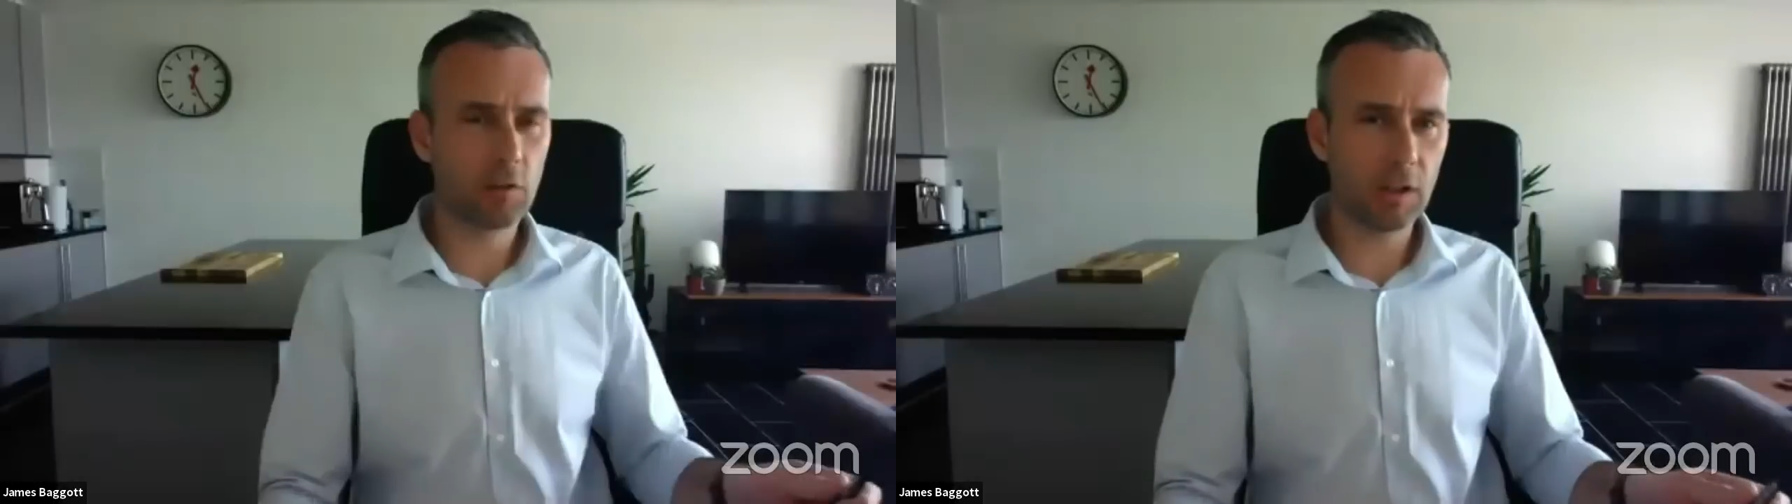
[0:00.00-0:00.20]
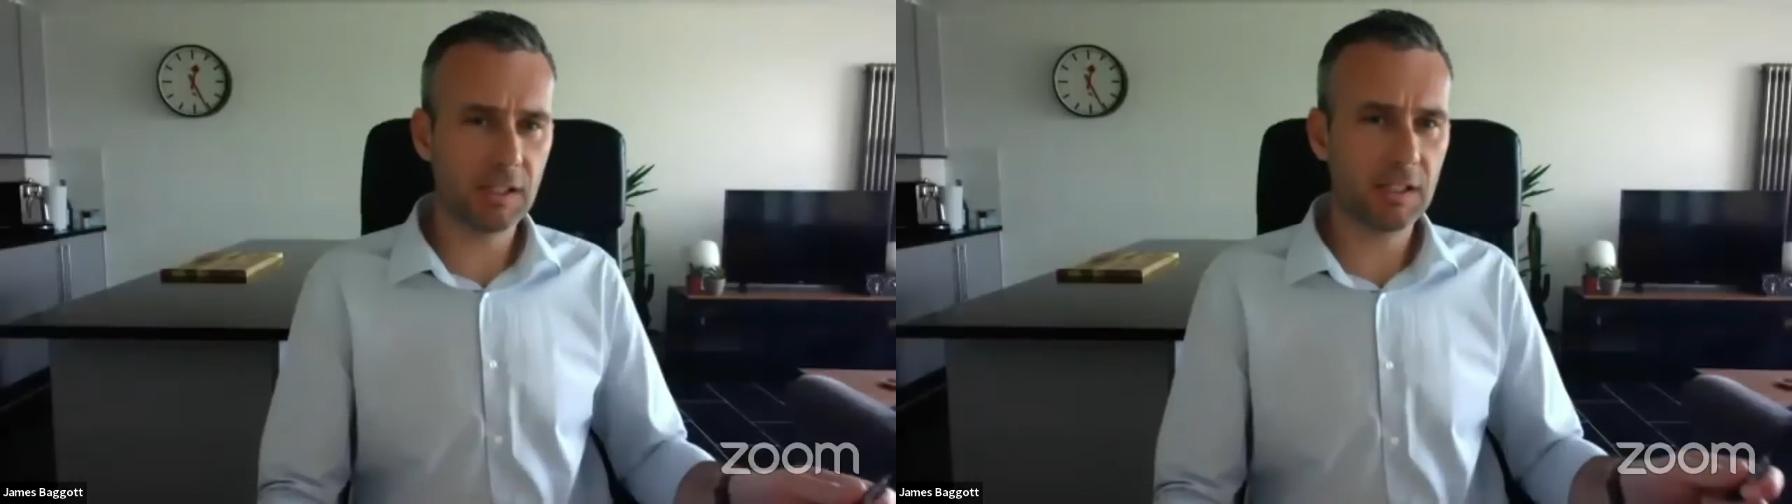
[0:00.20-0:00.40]

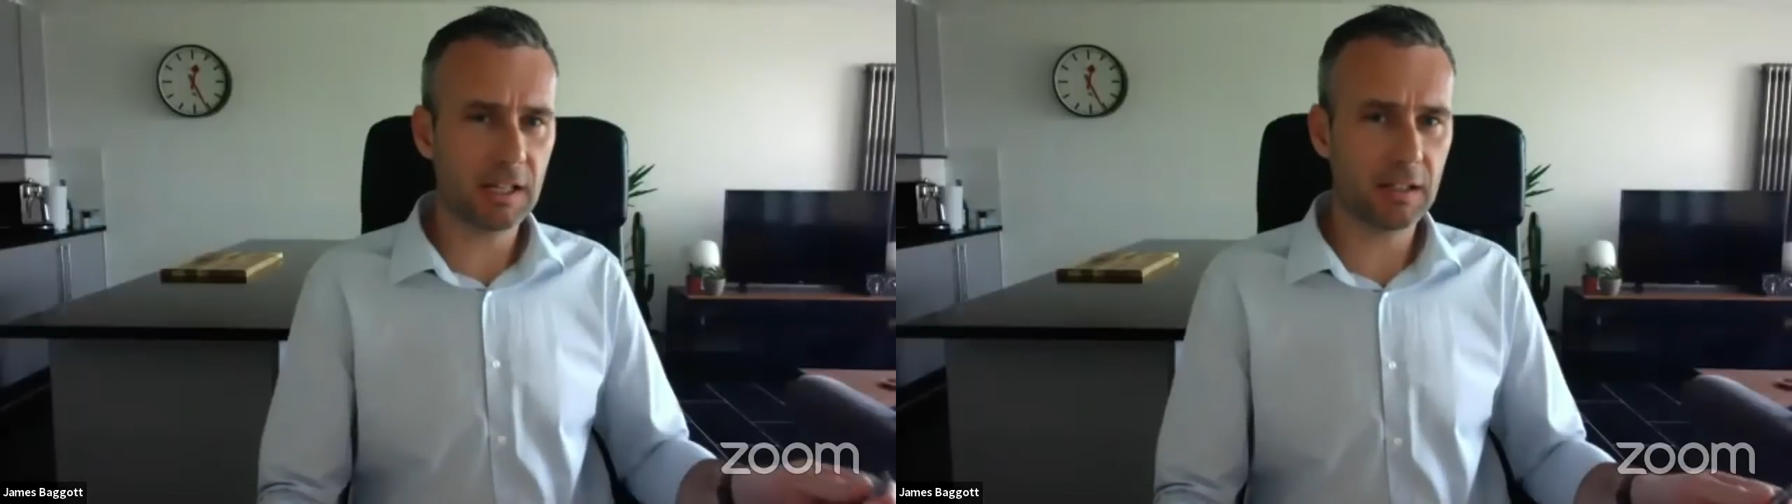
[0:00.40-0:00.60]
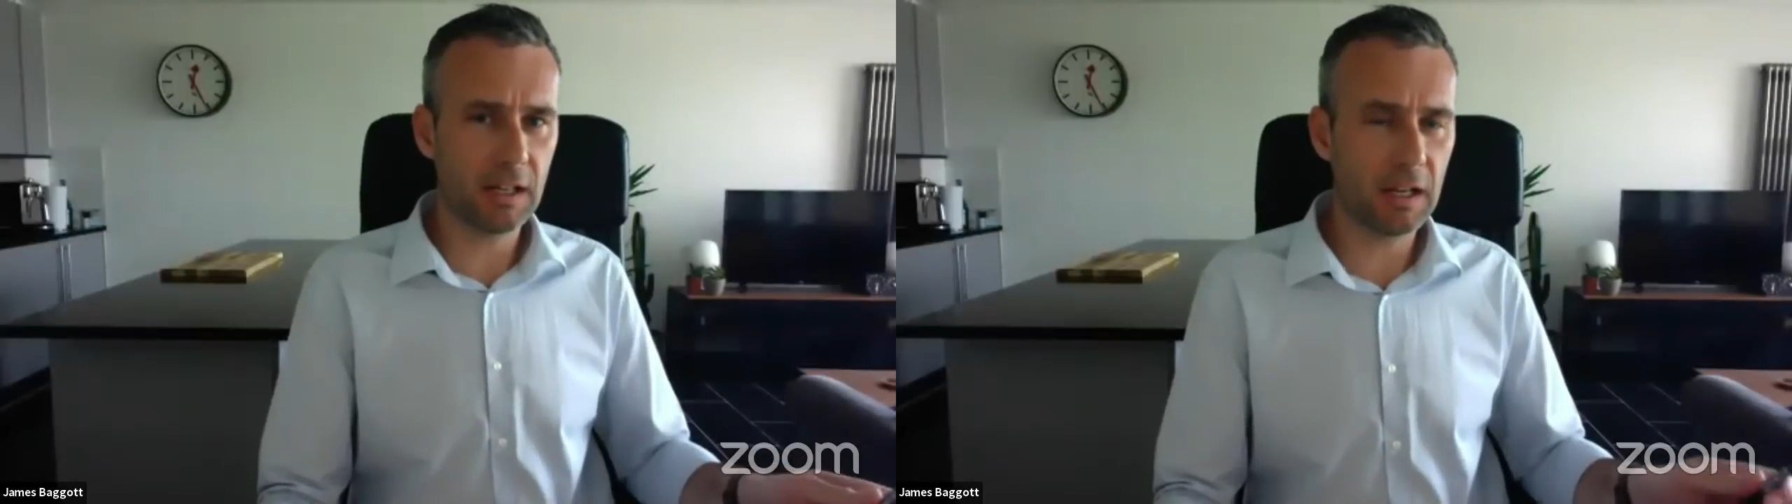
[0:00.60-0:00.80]
crisis
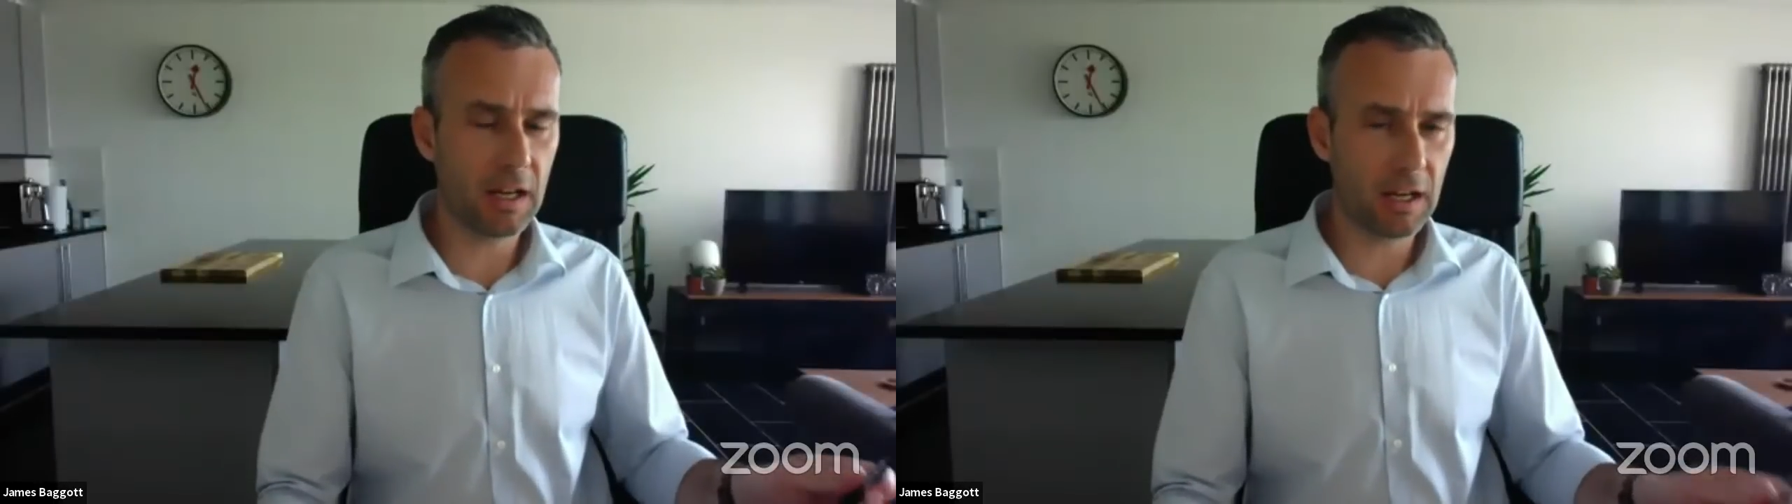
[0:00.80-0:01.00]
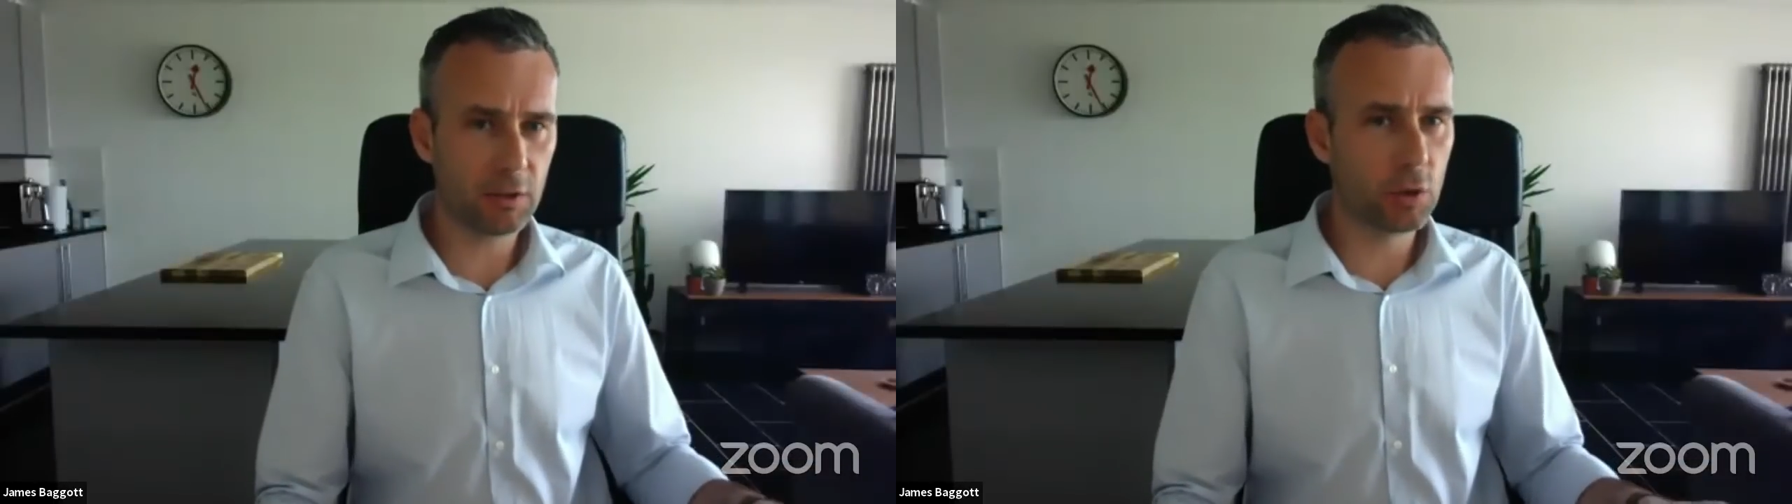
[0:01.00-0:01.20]

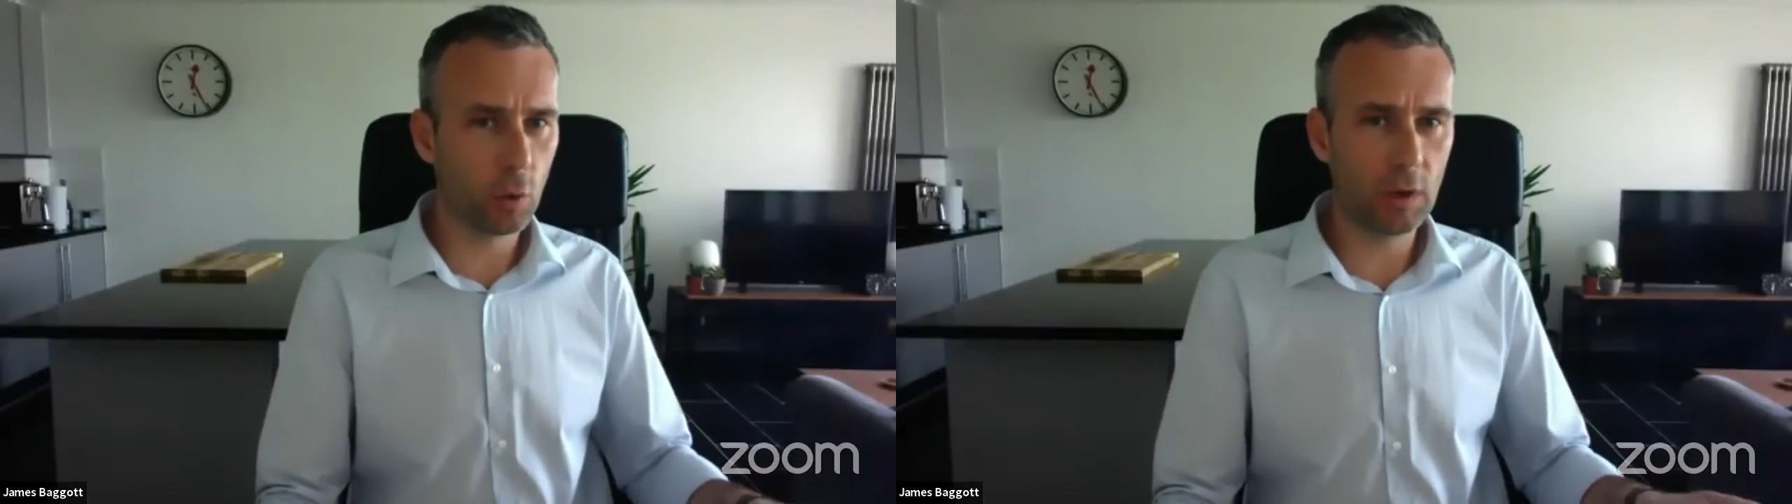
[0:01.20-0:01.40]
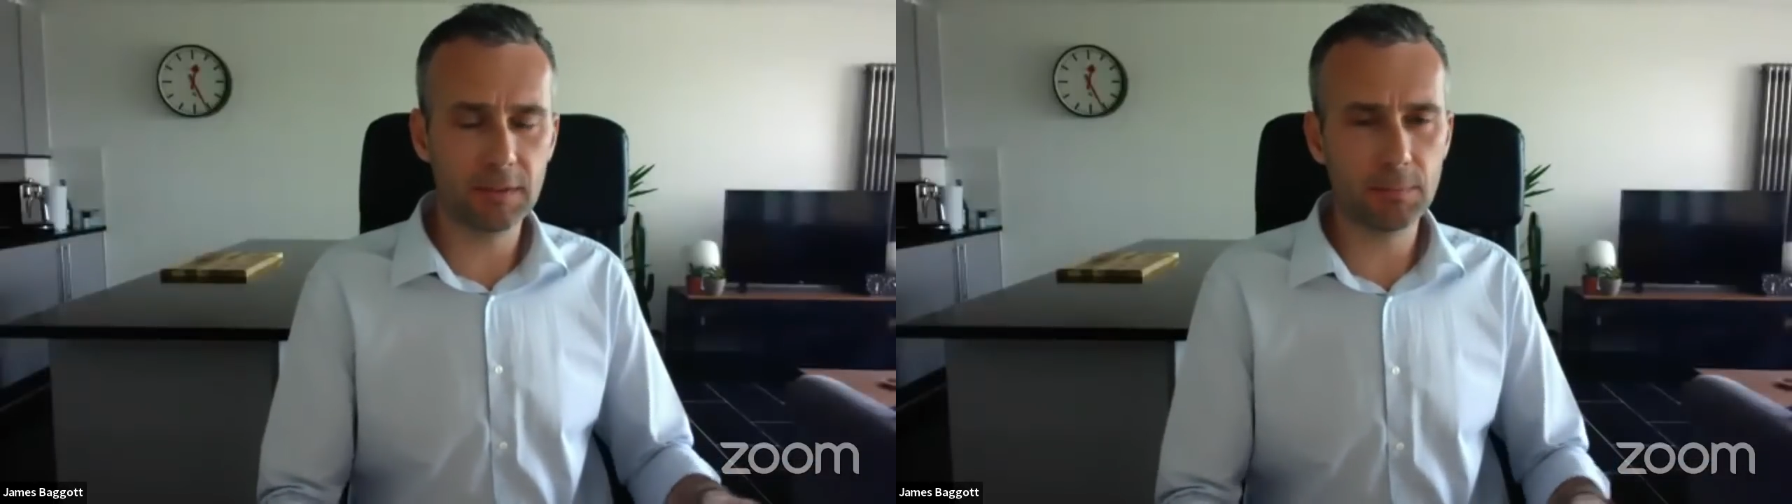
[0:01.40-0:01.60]

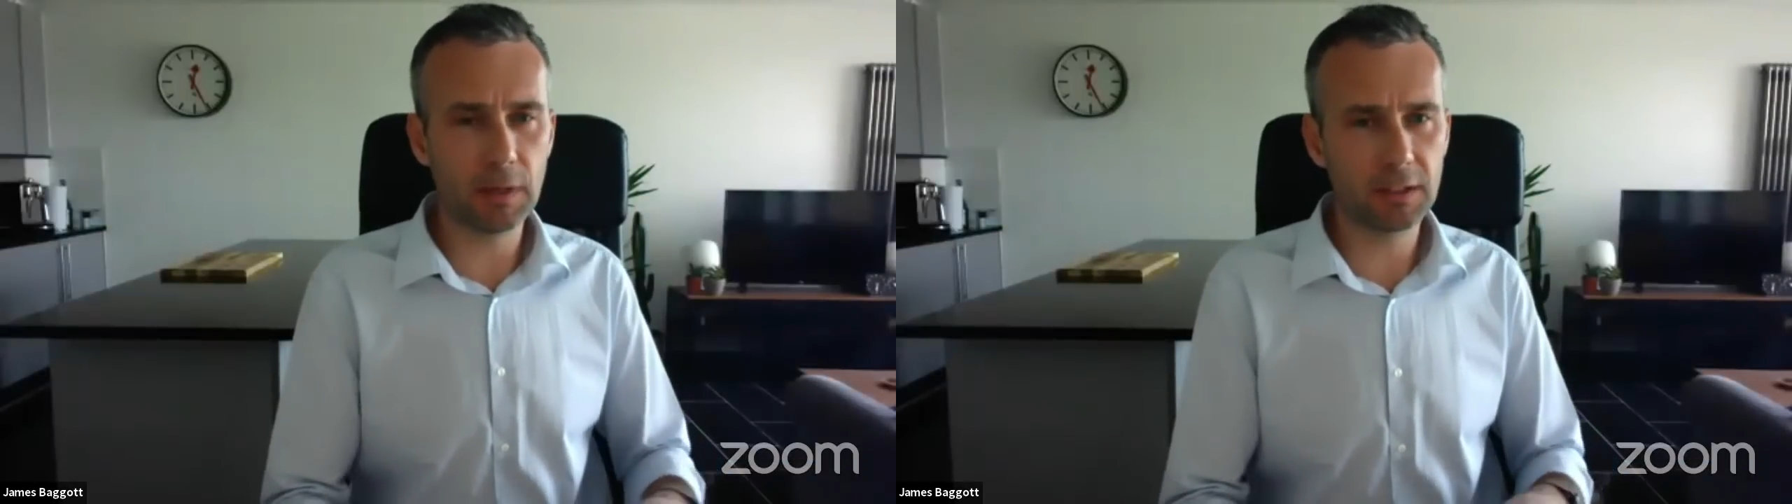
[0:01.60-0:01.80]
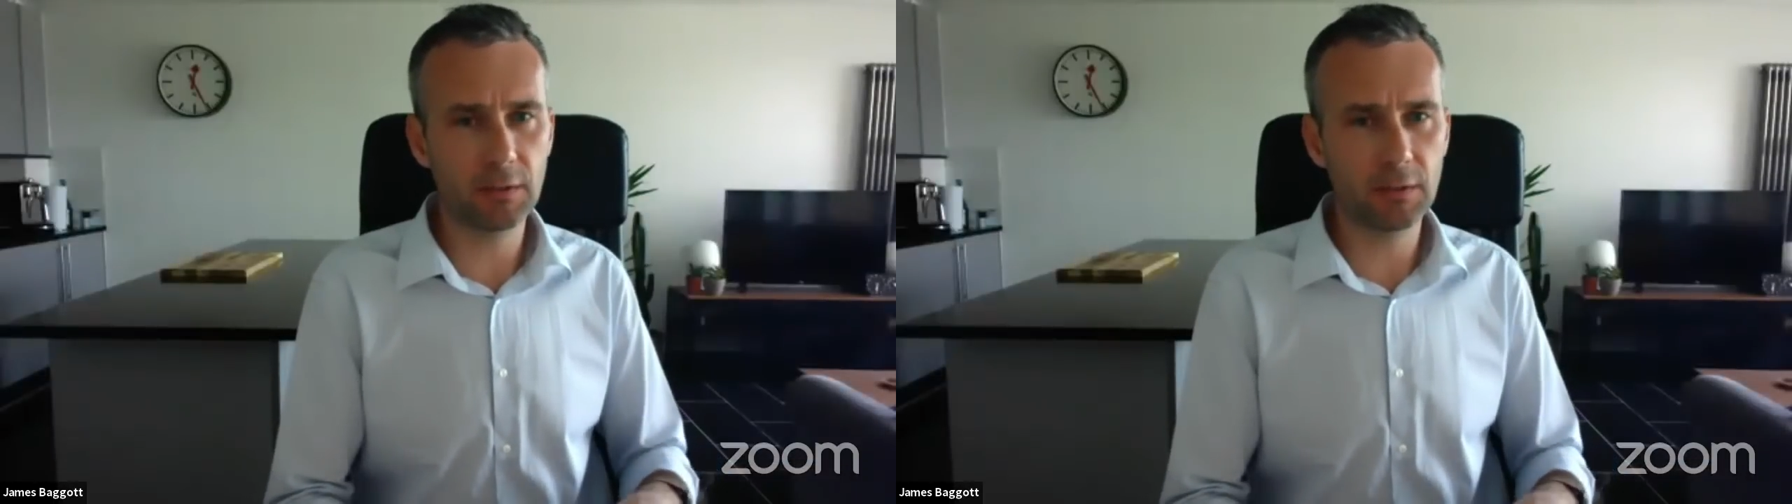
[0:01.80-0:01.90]
must